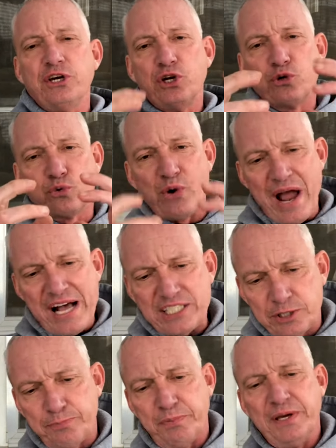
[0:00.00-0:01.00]

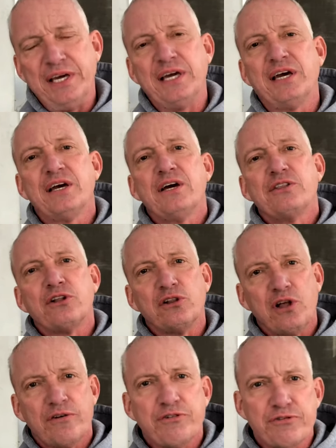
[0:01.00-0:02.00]
grasping the
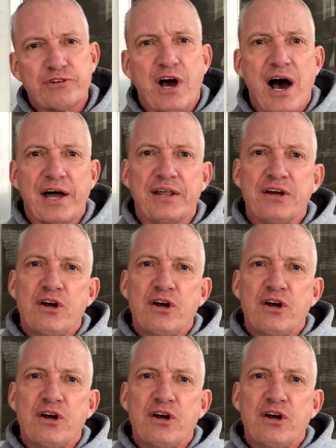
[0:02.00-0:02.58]
love of God?